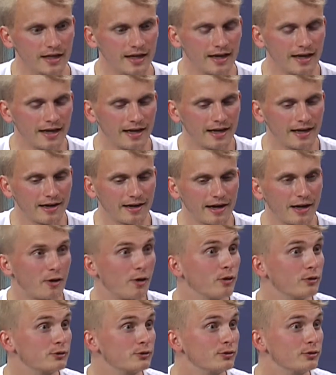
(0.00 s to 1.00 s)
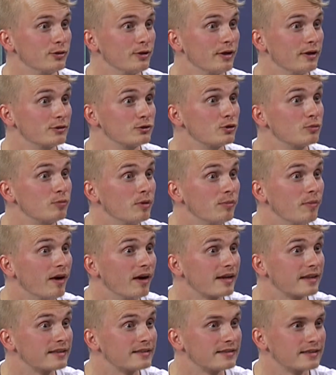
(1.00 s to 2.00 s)
uh, I go to a
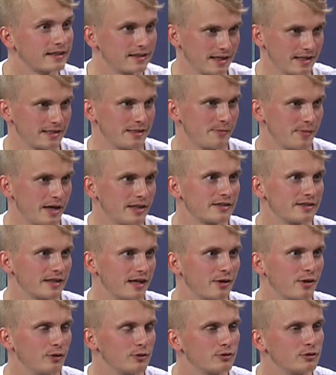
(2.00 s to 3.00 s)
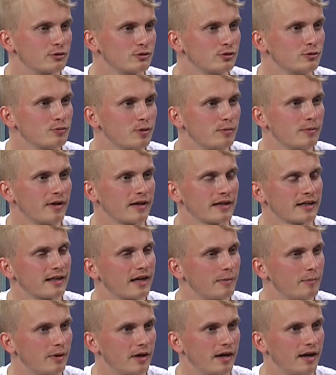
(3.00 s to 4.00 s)
supermarket. Let's mm -hmm. imagine I go to supermarket,
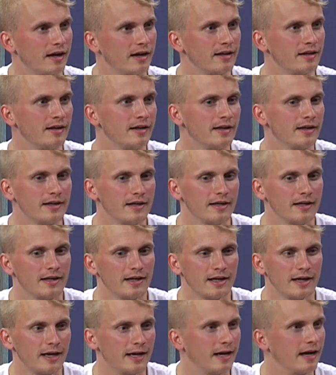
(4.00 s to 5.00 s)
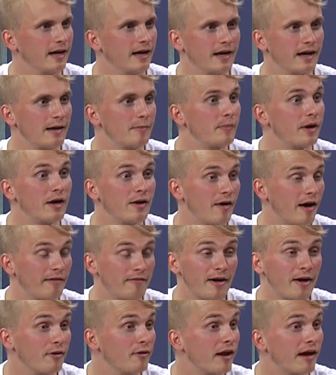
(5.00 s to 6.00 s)
I buy, uh, I buy
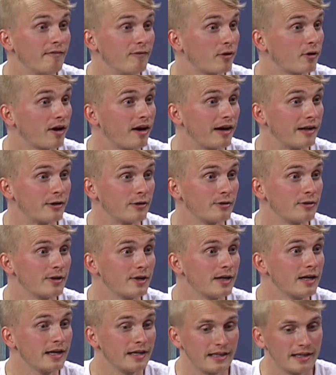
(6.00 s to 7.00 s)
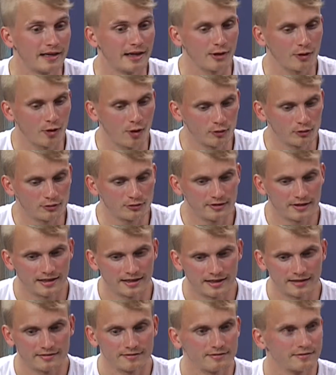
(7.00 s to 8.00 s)
an avocado. Then I go to
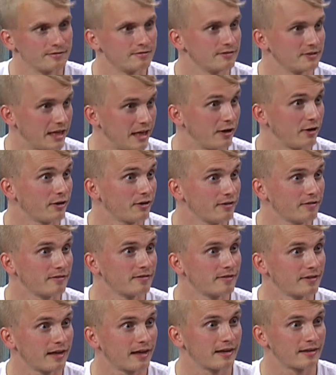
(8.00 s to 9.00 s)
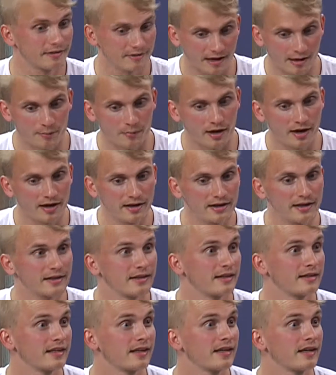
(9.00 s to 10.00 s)
the teller, like I'm buying it,
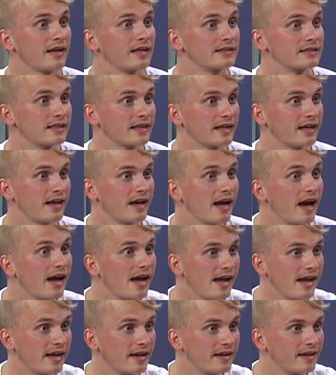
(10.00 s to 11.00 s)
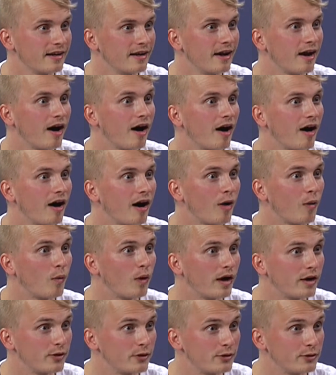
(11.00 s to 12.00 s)
and then I say, "Hey, how
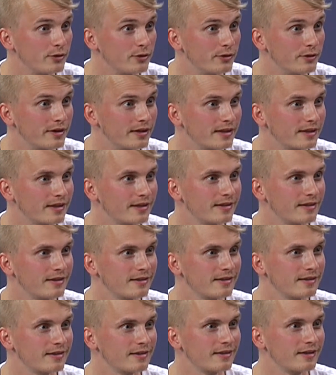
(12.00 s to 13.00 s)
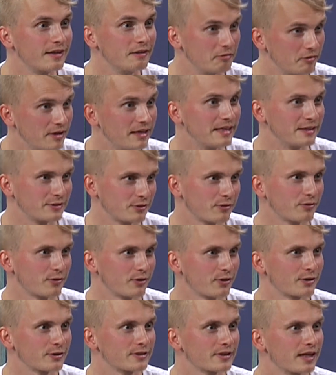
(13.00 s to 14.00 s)
are you doing?" In Finnish, of
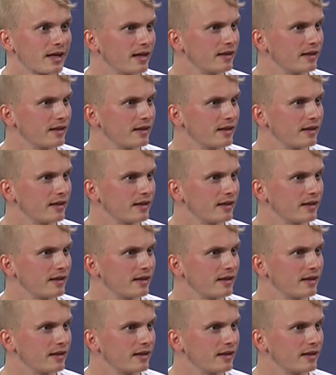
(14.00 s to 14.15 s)
course. Mm -hmm.